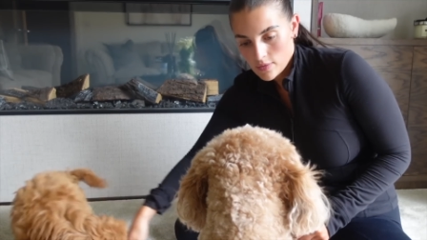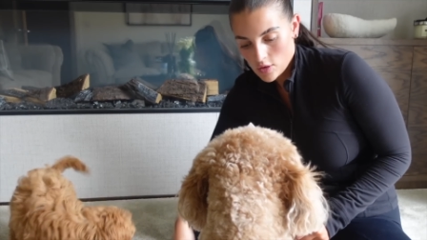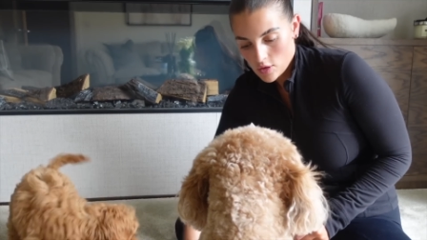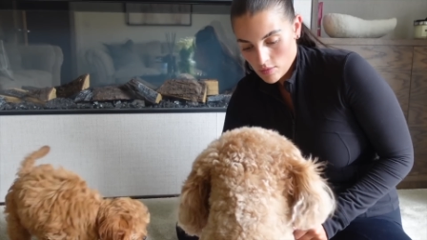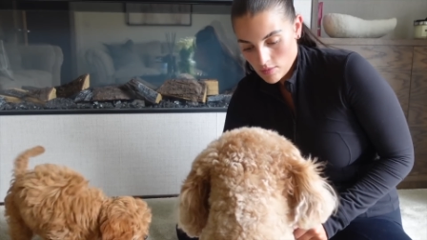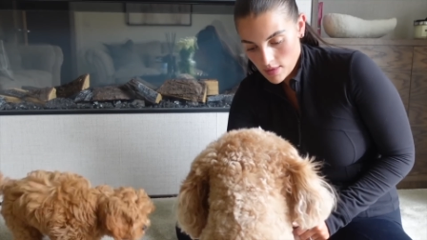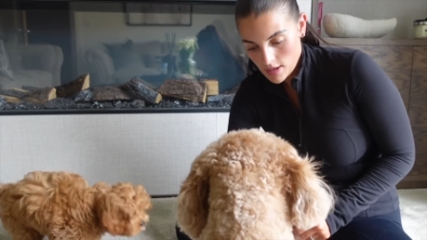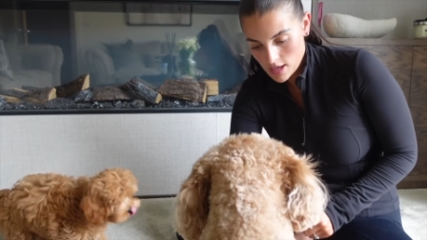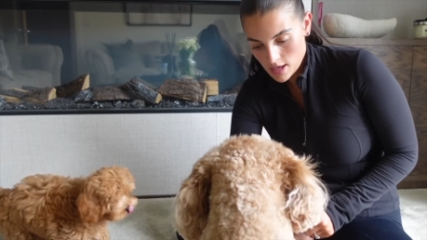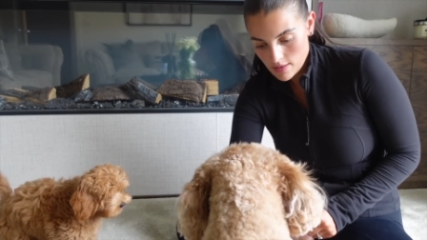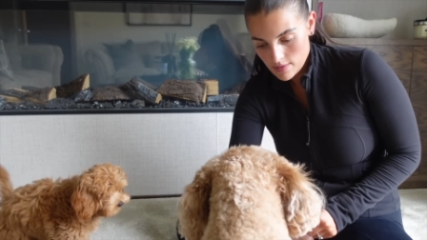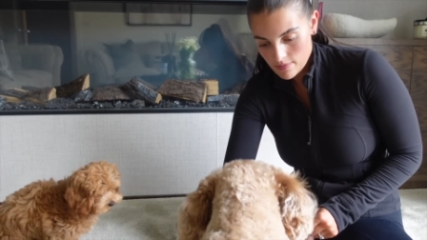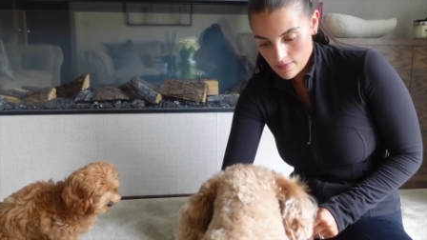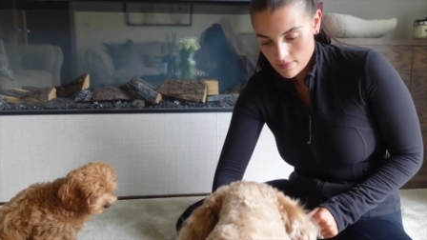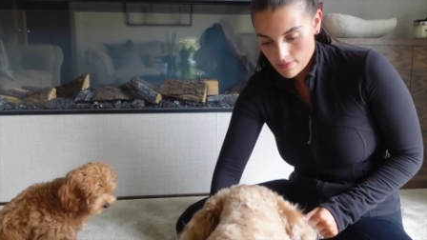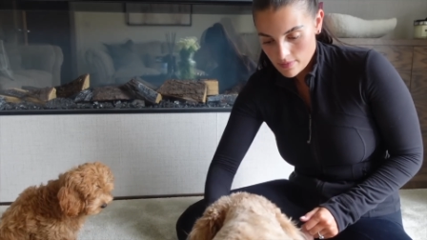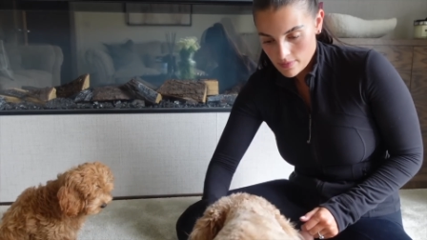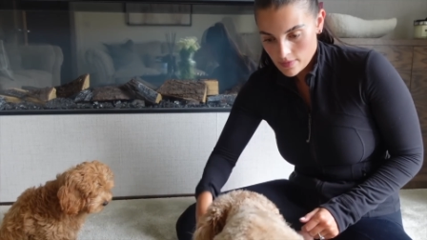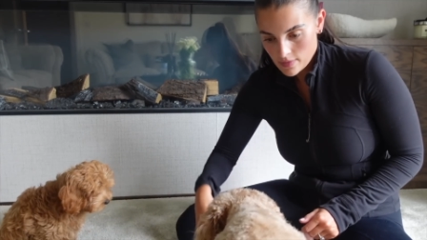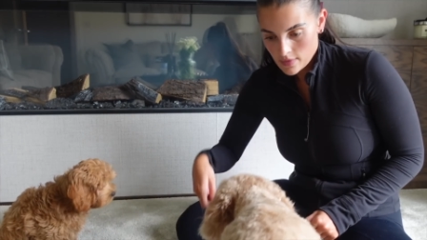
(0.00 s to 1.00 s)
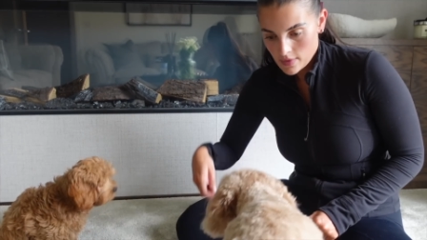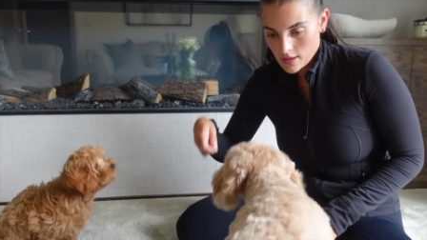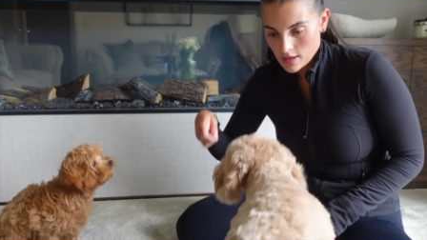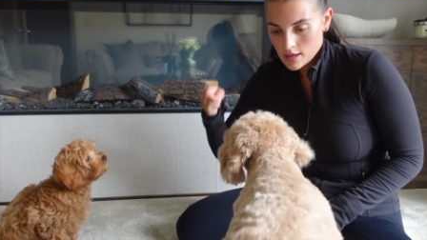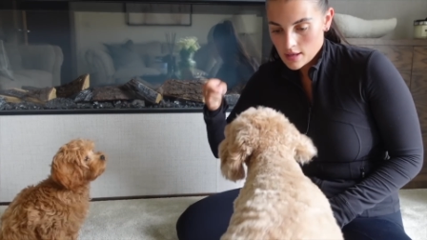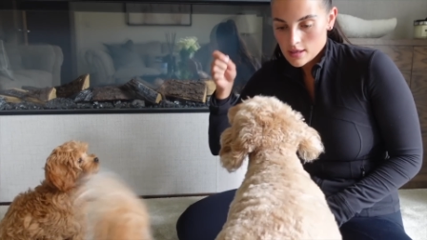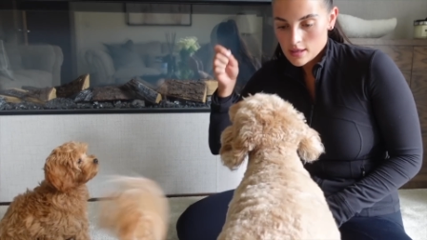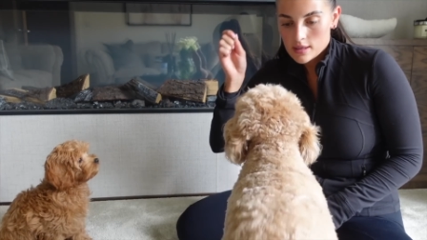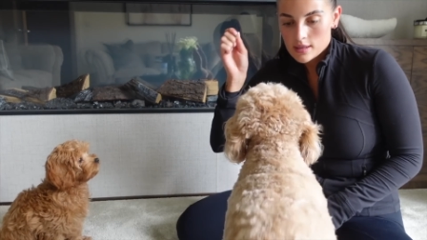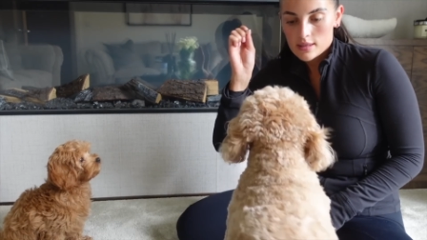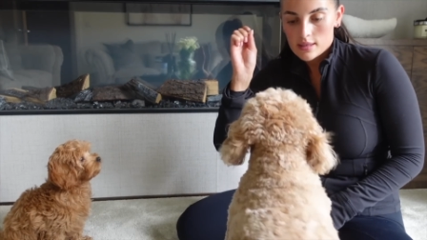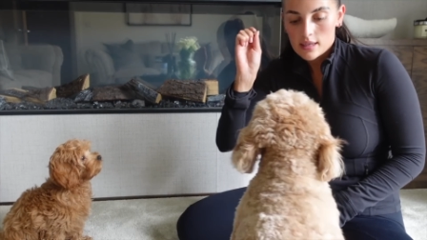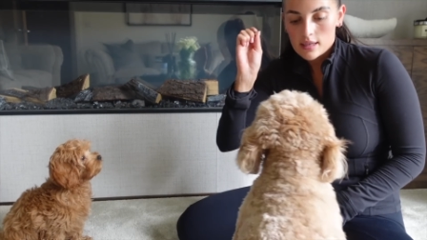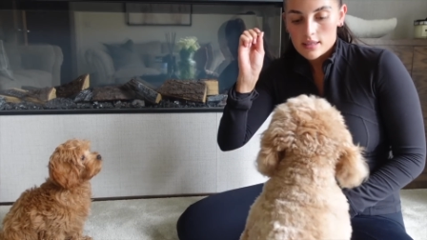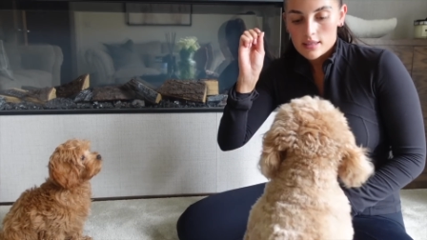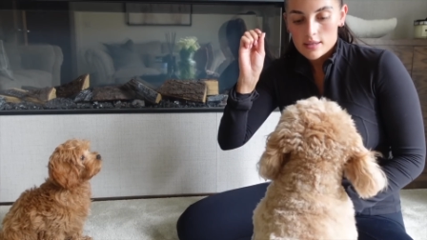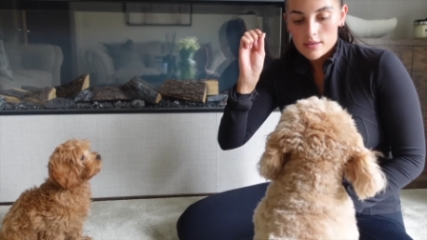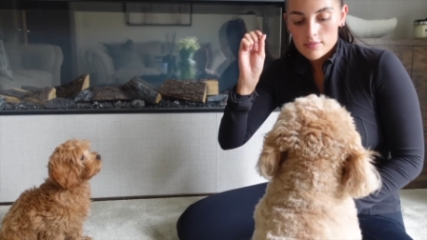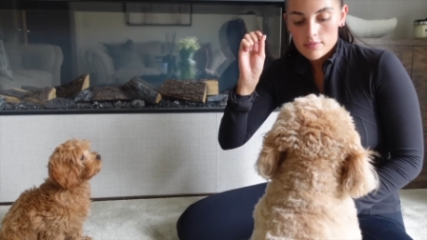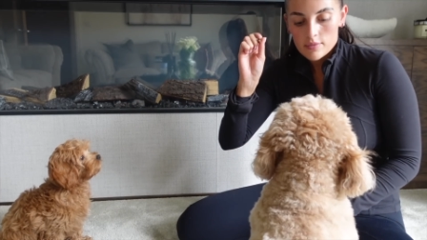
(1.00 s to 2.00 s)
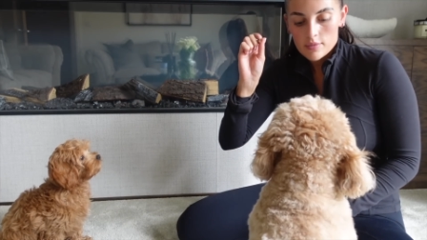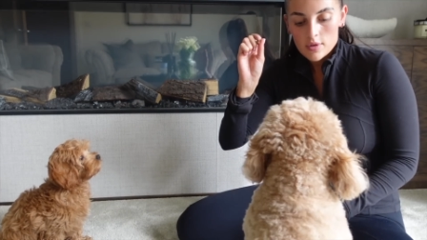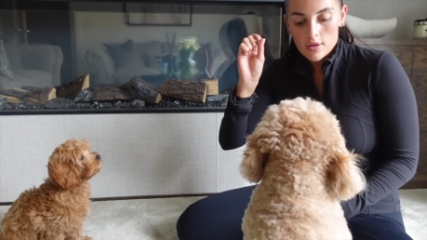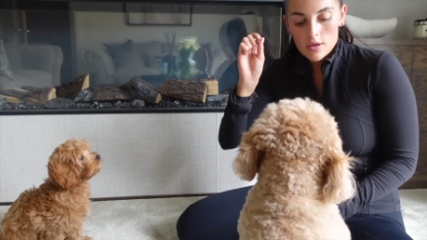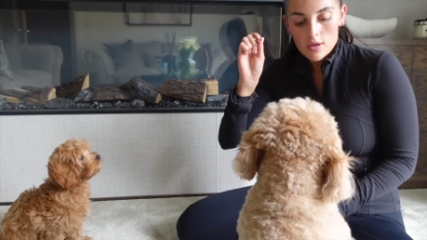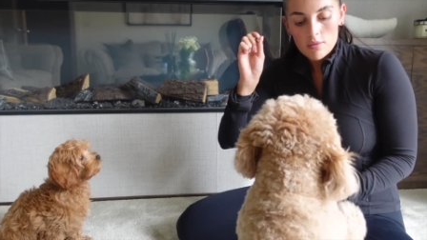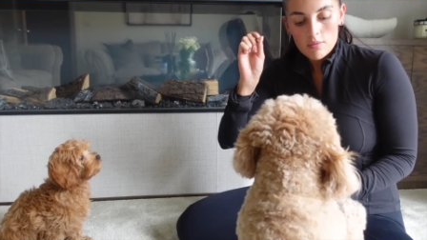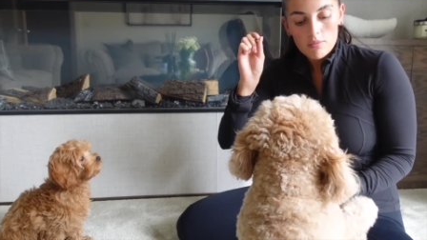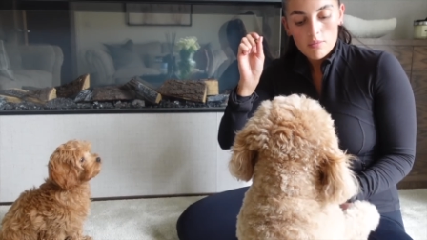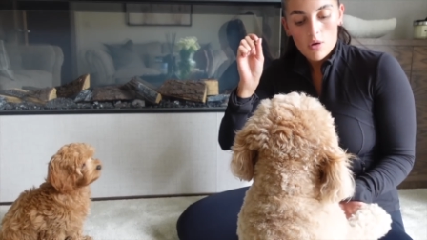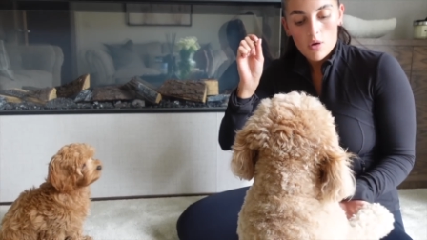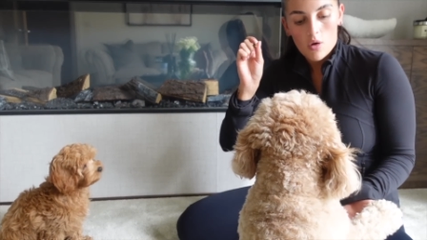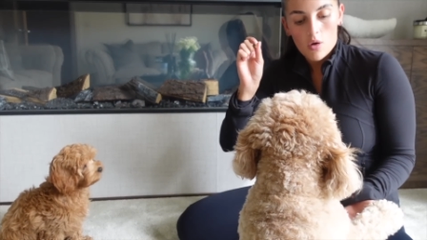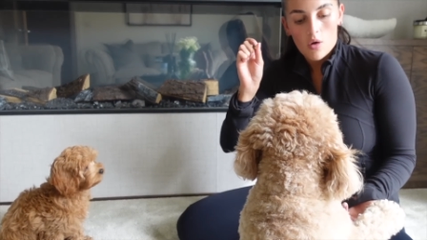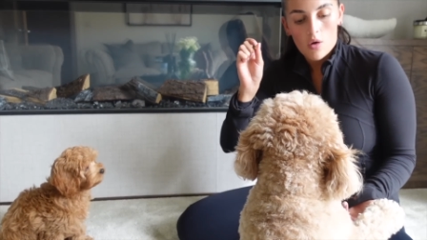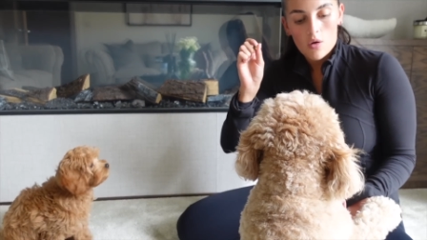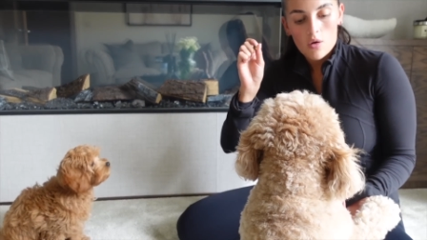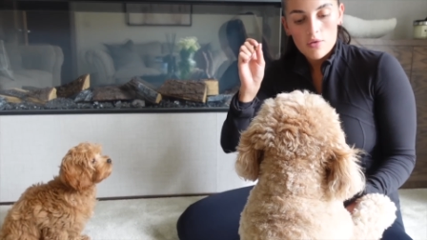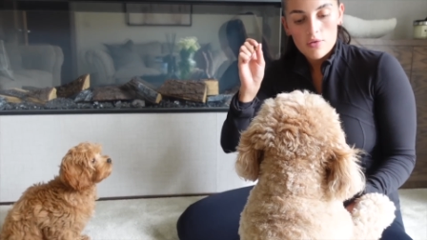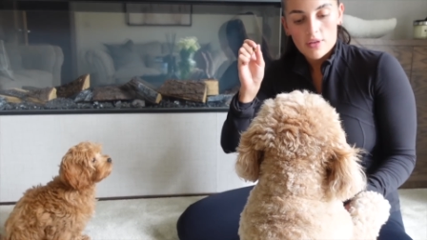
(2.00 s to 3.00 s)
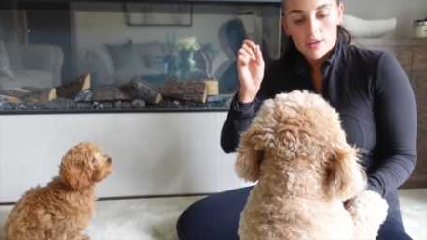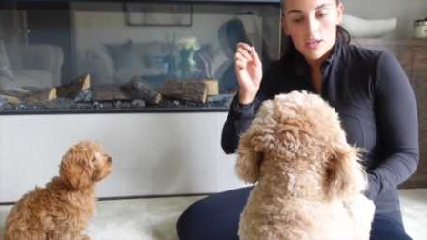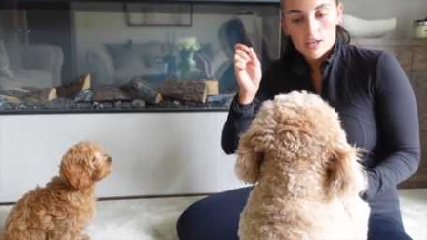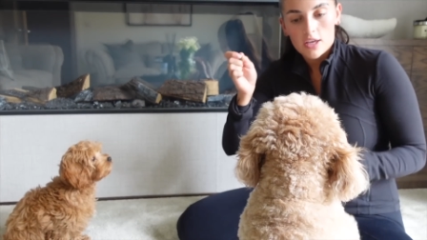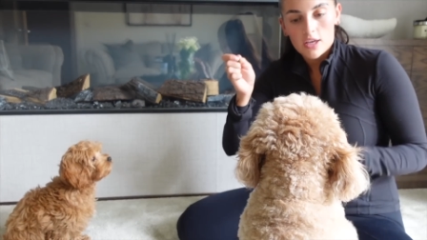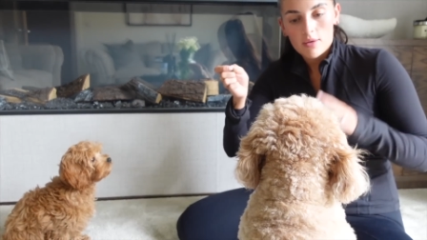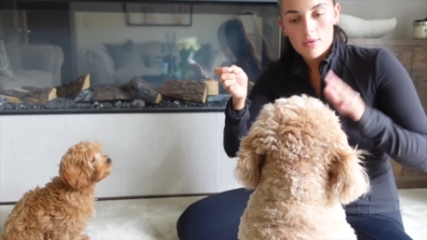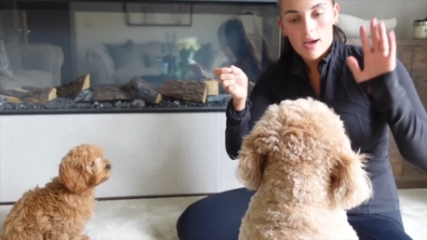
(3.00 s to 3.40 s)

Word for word: Come here. Sit. Paw. Thank you.